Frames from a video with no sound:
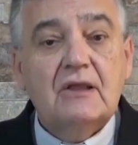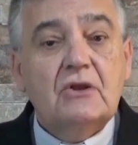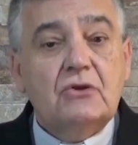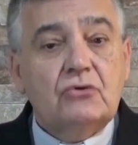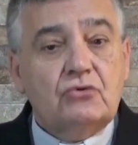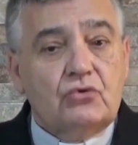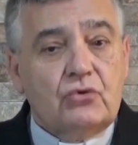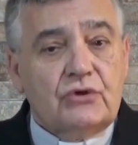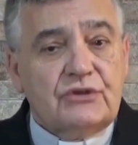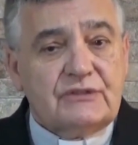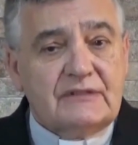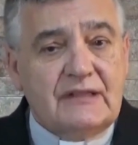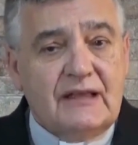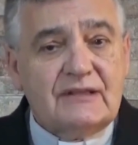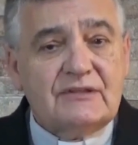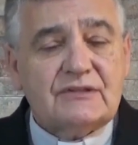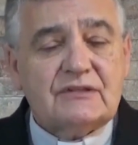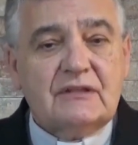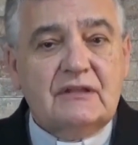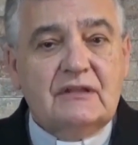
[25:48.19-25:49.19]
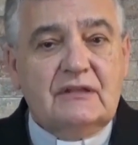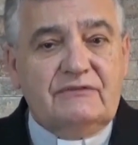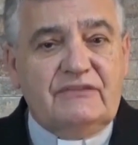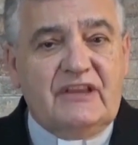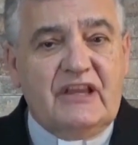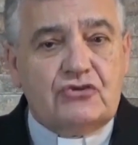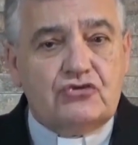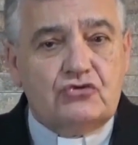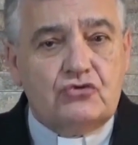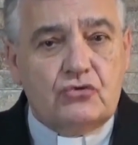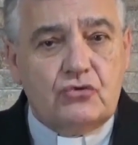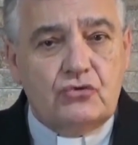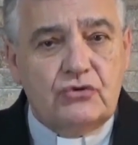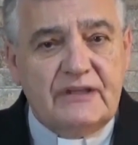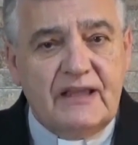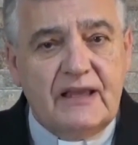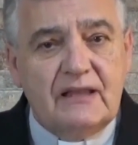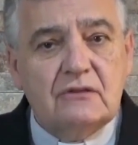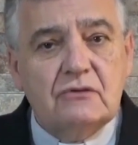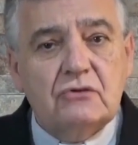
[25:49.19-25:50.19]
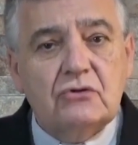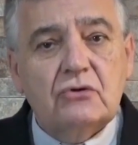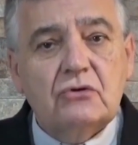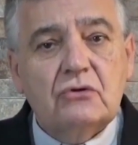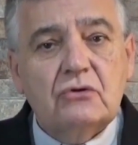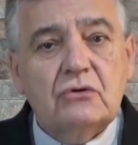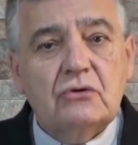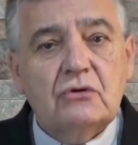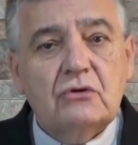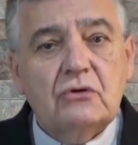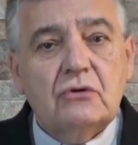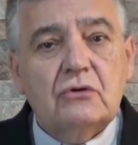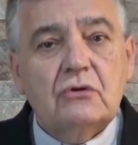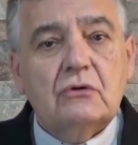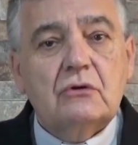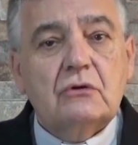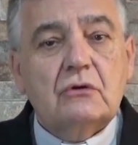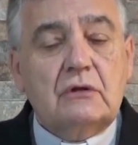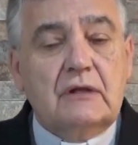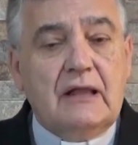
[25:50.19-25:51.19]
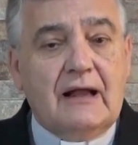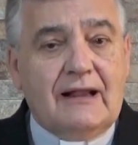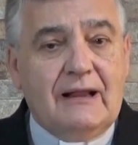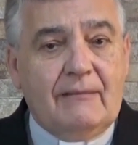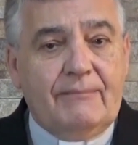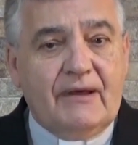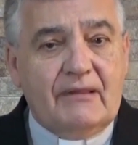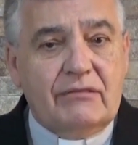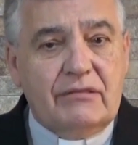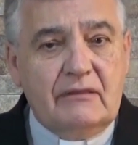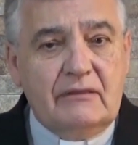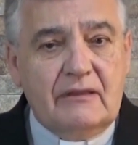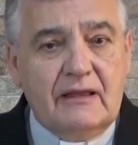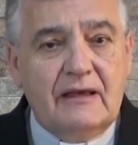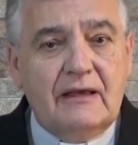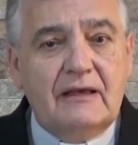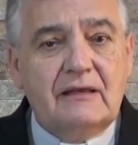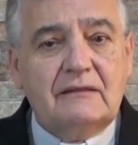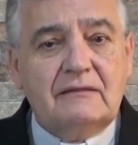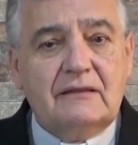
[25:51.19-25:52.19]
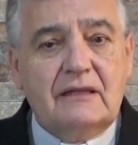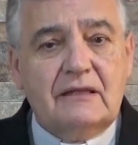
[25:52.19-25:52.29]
into what it's caused simply because it costs.